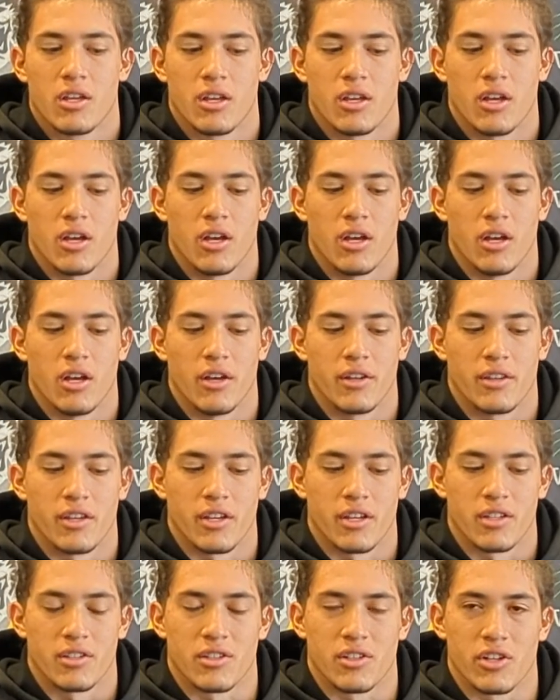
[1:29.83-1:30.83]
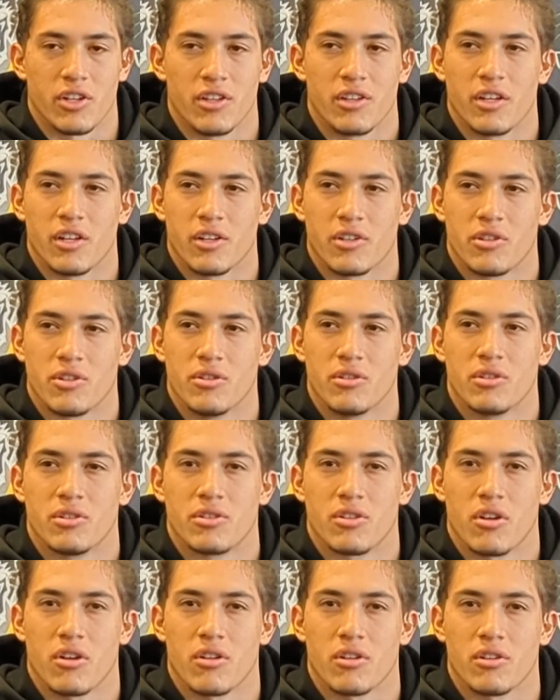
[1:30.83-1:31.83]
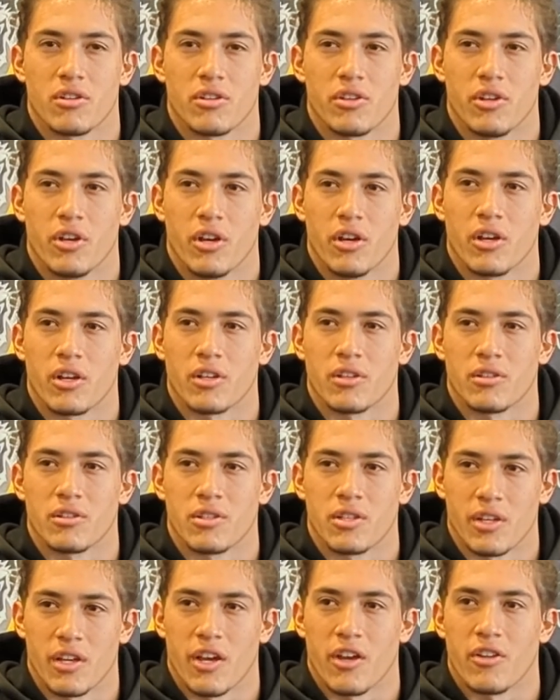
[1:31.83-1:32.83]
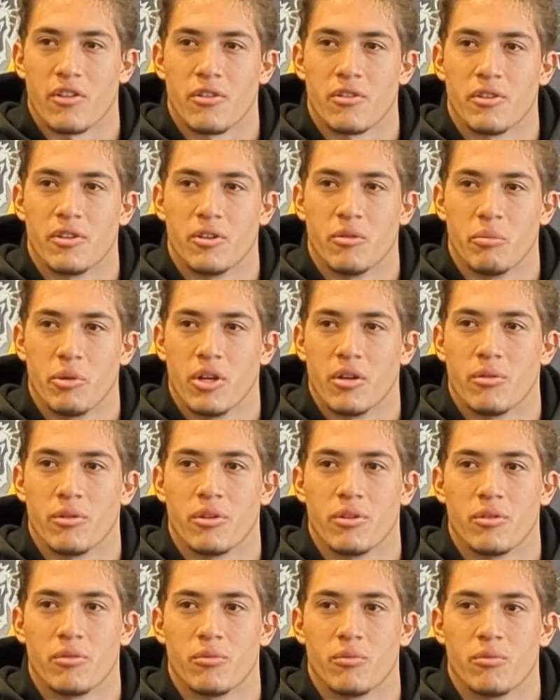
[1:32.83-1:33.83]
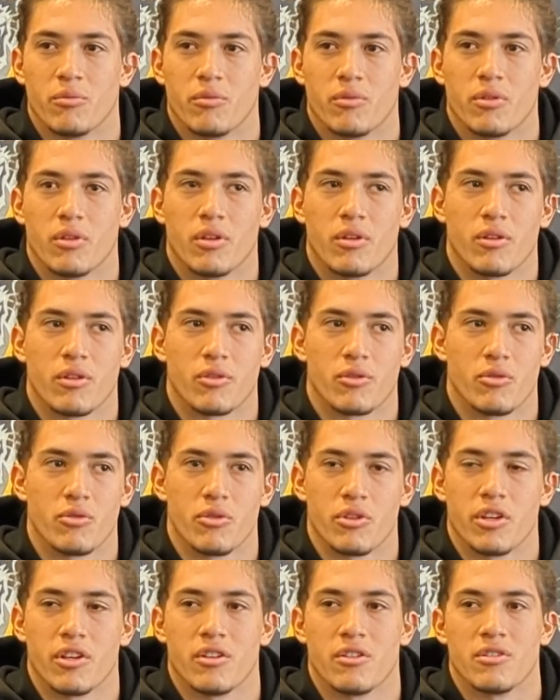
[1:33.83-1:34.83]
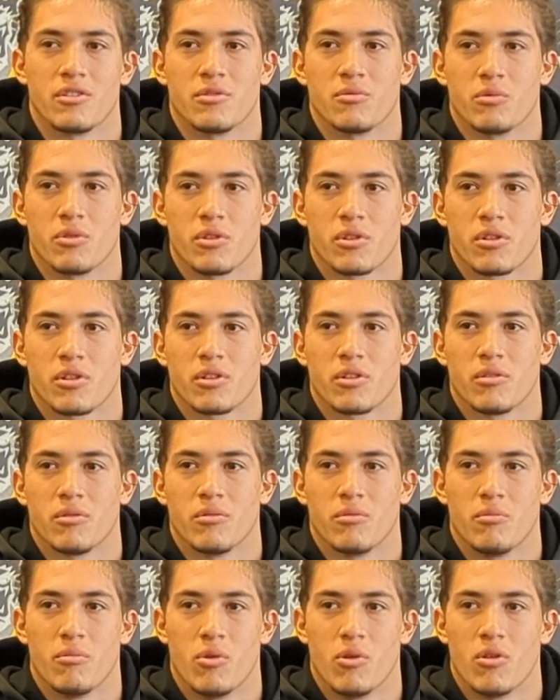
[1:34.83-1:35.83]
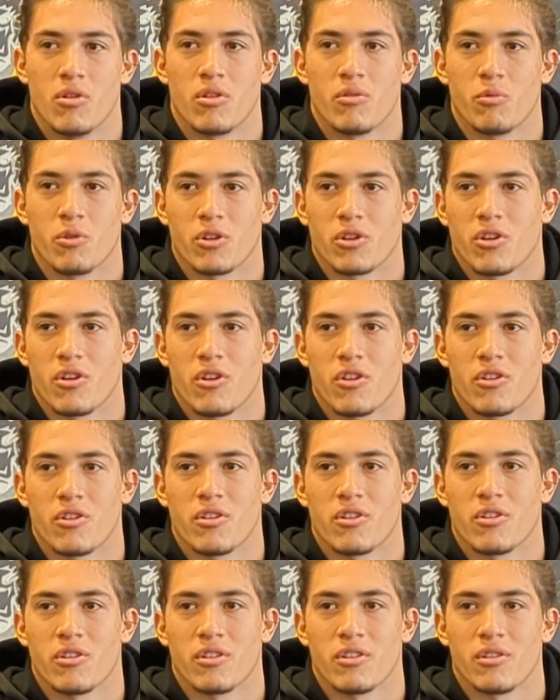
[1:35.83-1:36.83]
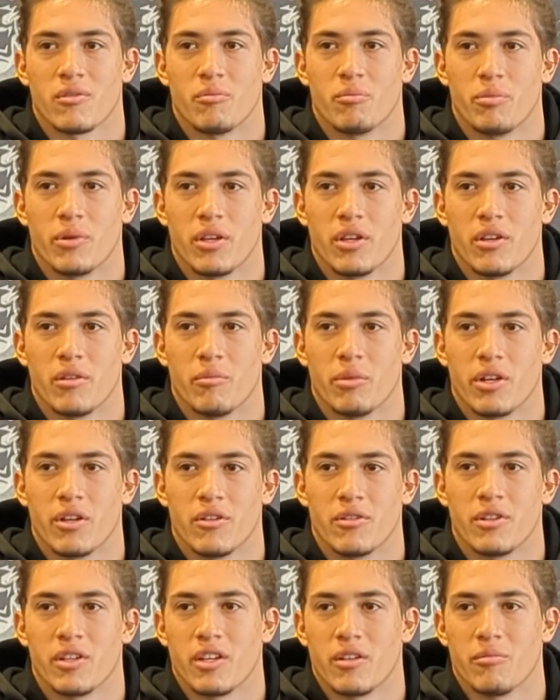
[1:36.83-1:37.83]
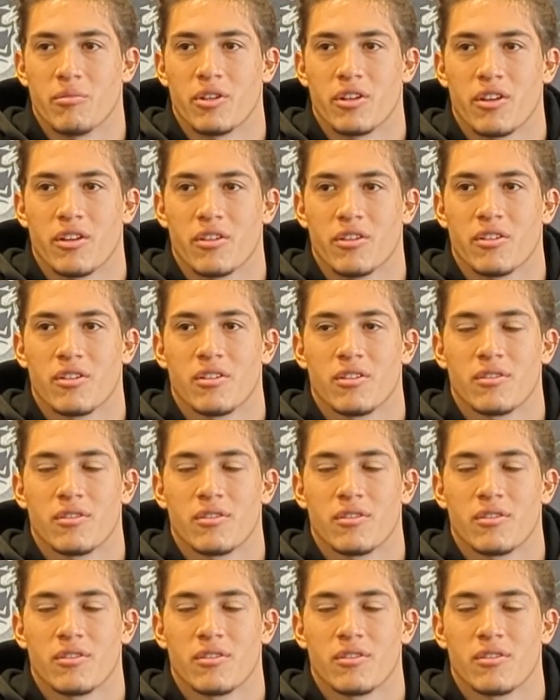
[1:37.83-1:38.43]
I think it's a good thing too, starting young and together. They'll be able to, through the years, work more, work harder, and be a better team together.